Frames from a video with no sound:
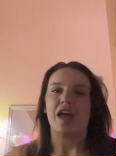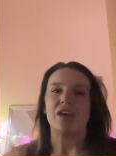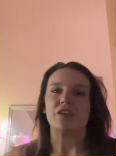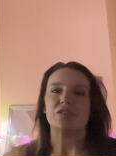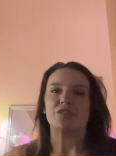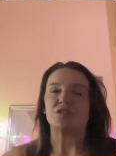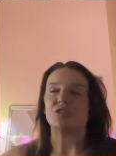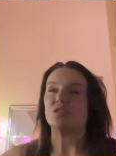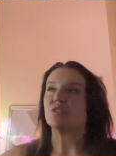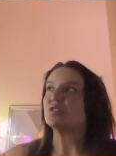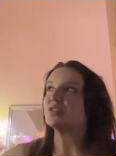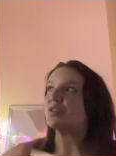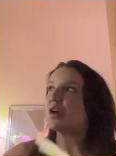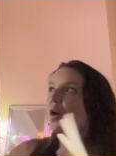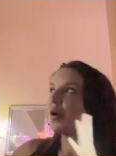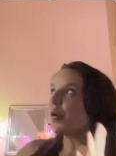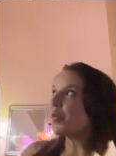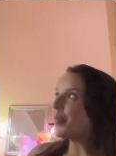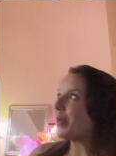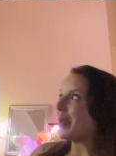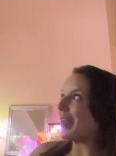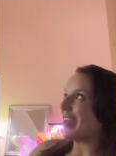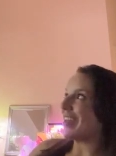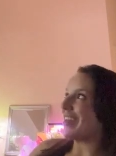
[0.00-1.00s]

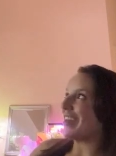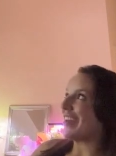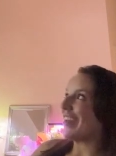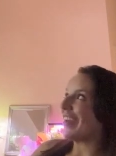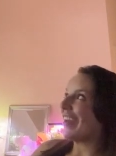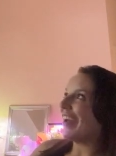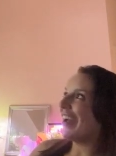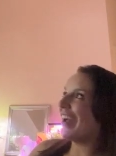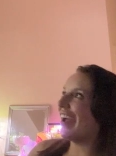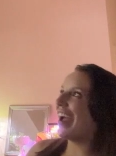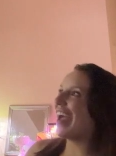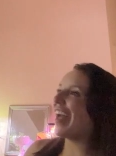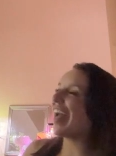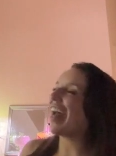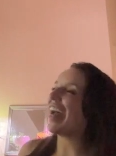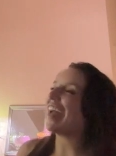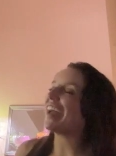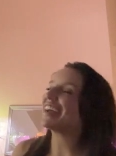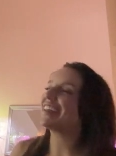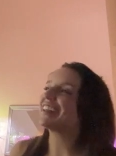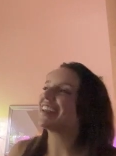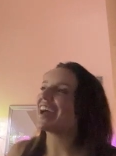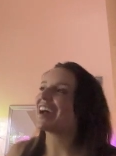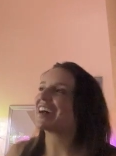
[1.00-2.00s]
so big,
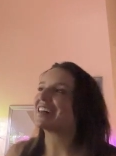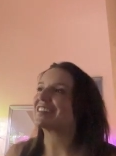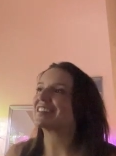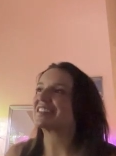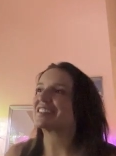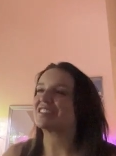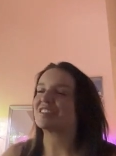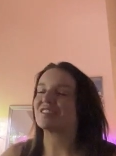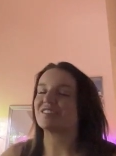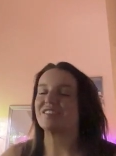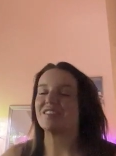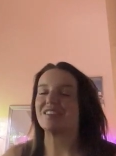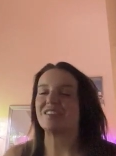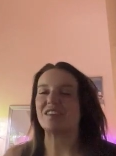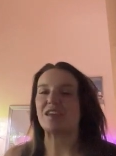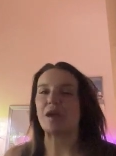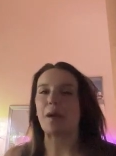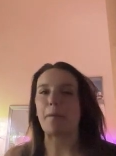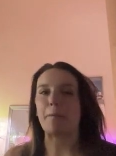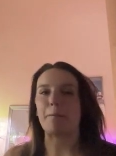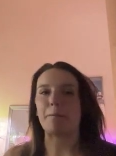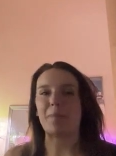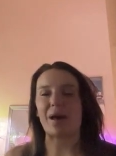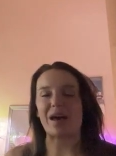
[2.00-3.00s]
and has just the
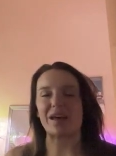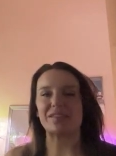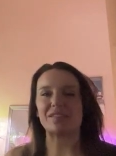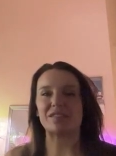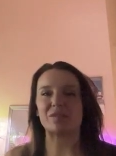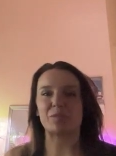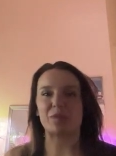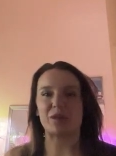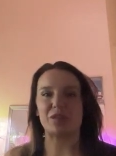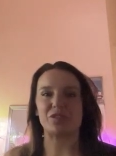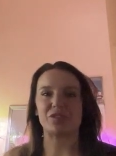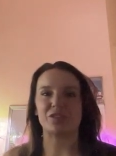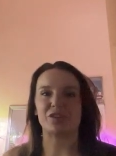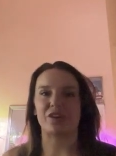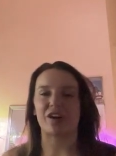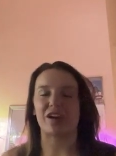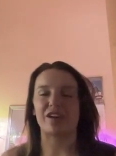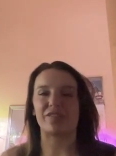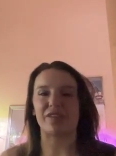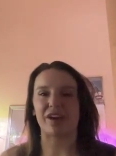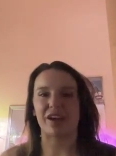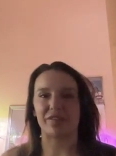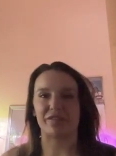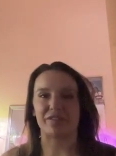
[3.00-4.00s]
best picture
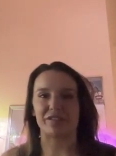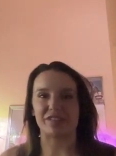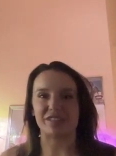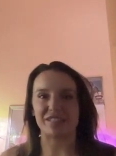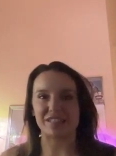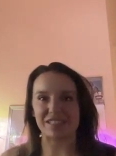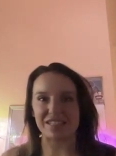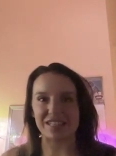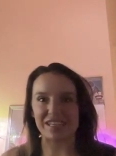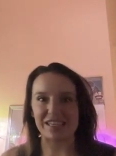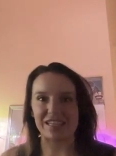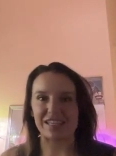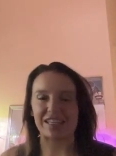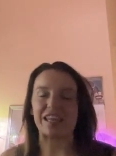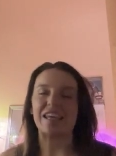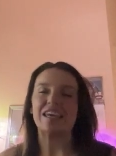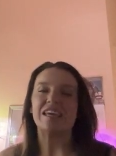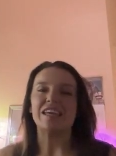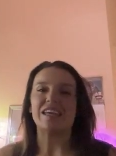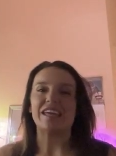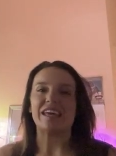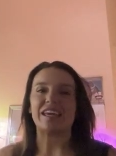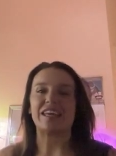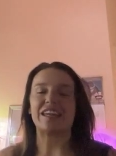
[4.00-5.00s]
I've ever seen.
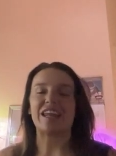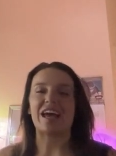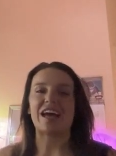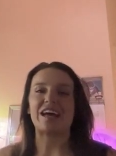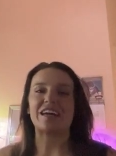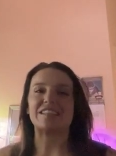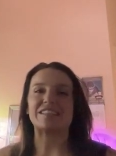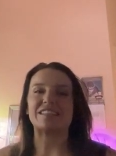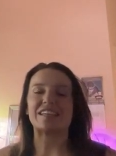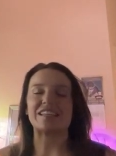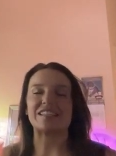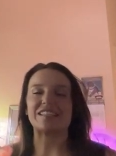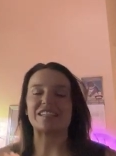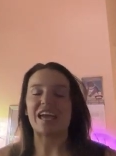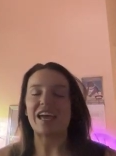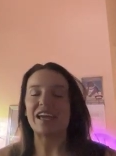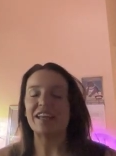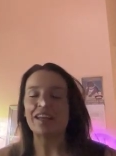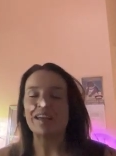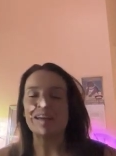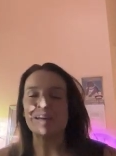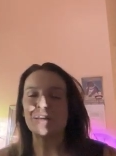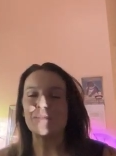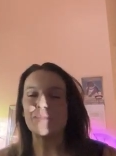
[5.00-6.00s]
It has
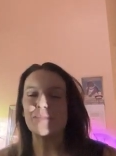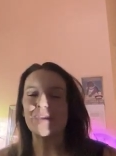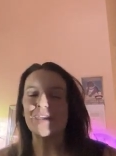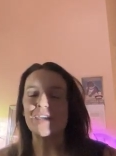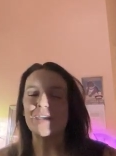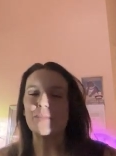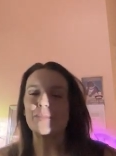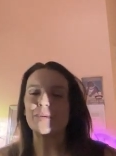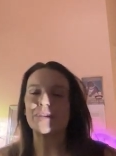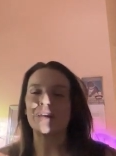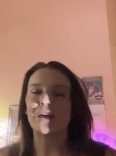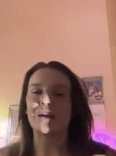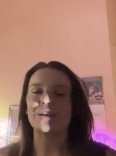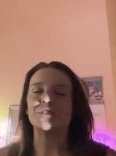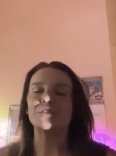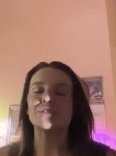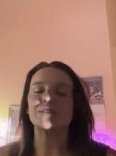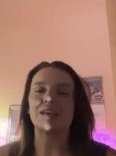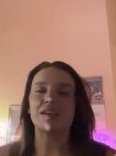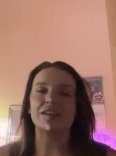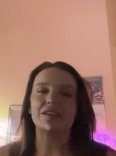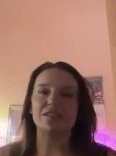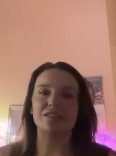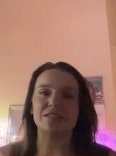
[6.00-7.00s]
ten eighty p, but not
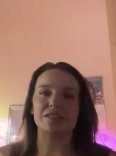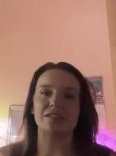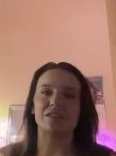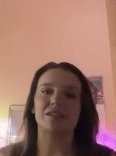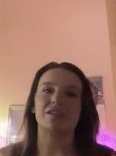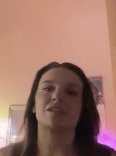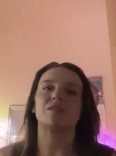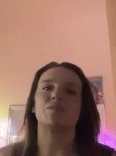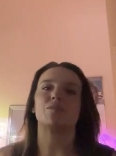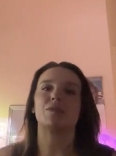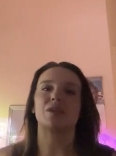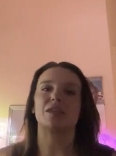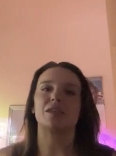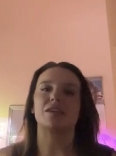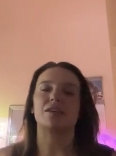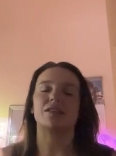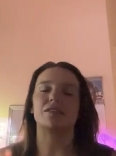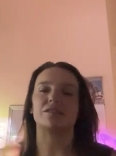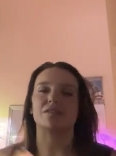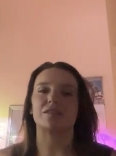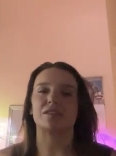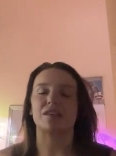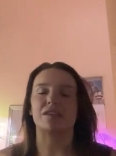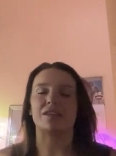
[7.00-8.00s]
just any ten eighty p, it
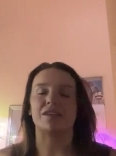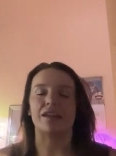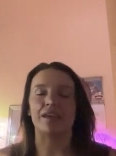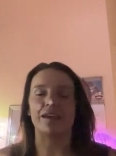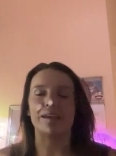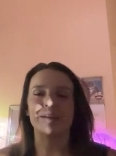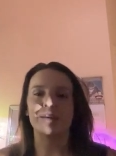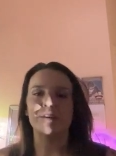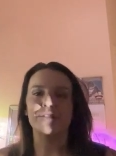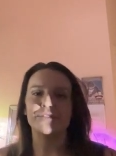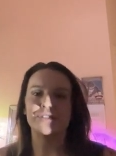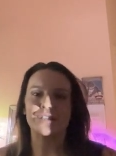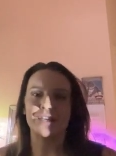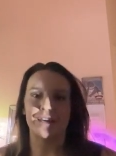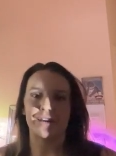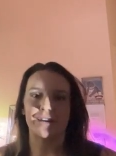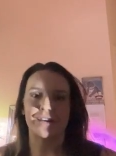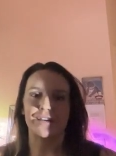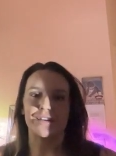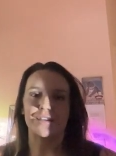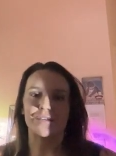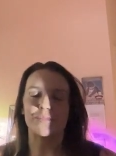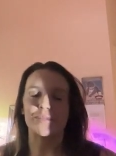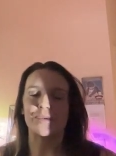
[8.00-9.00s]
is native ten
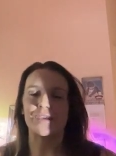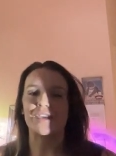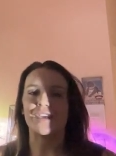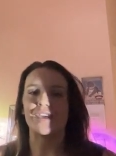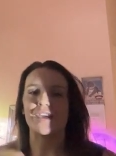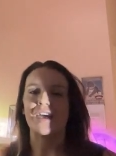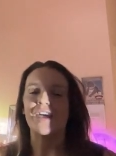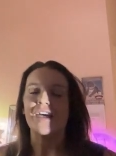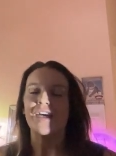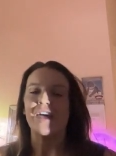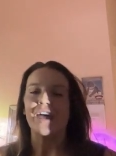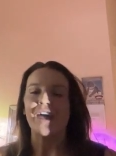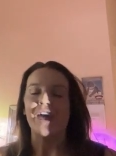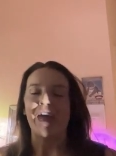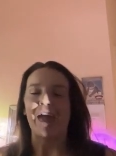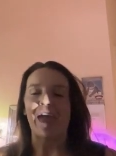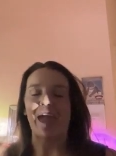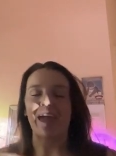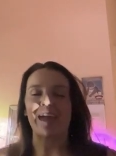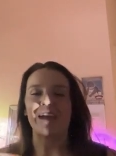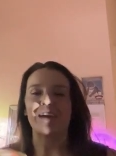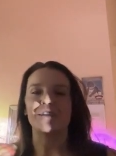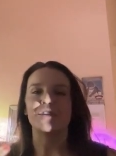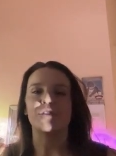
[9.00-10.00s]
eighty p
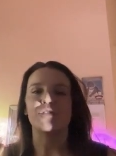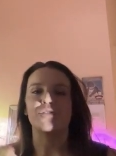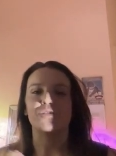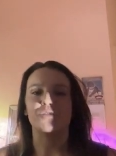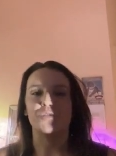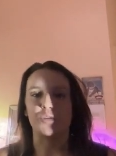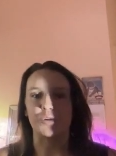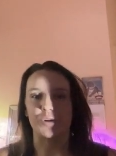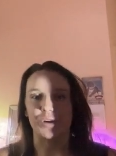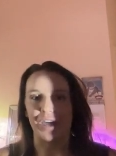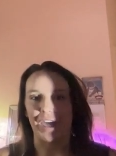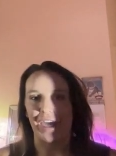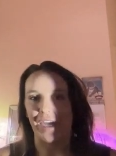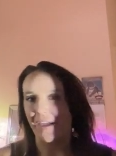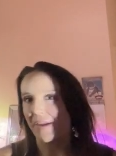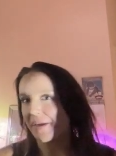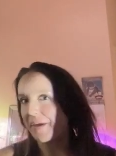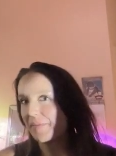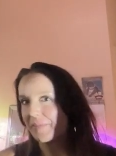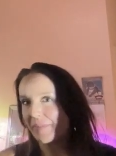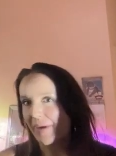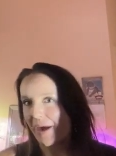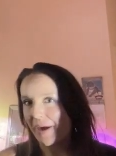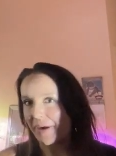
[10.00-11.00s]
and four K
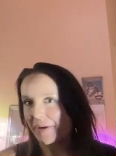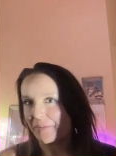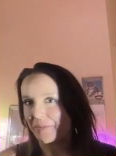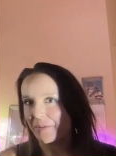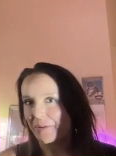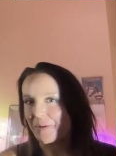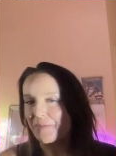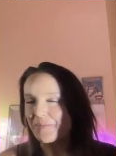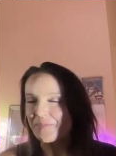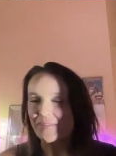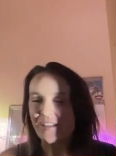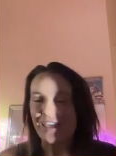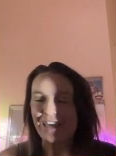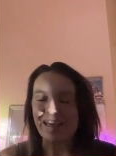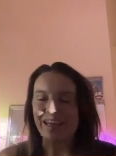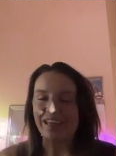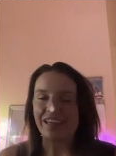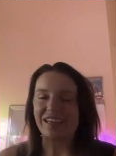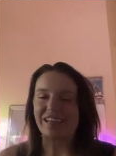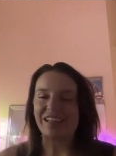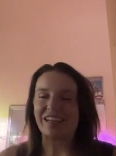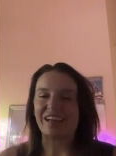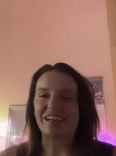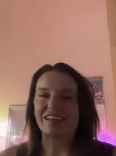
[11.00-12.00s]
compatible.
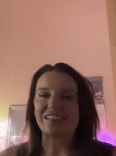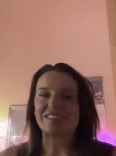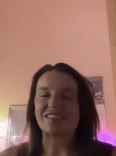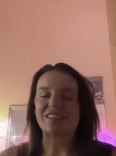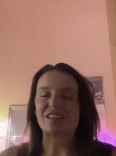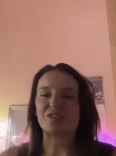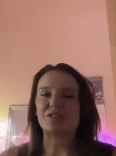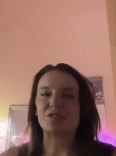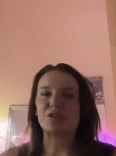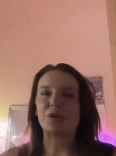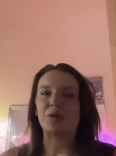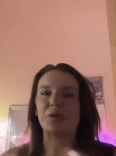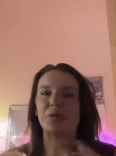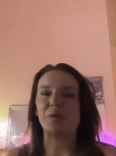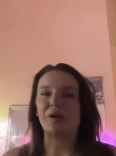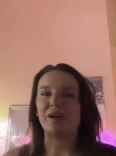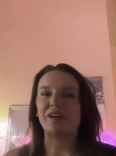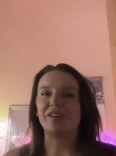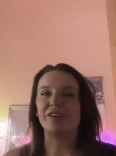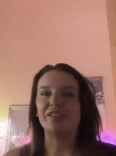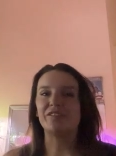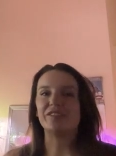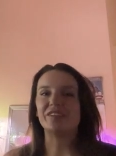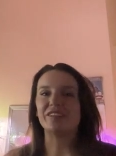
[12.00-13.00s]
It has
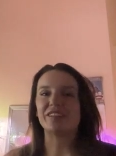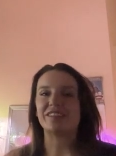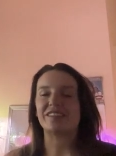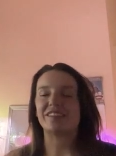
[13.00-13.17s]
twelve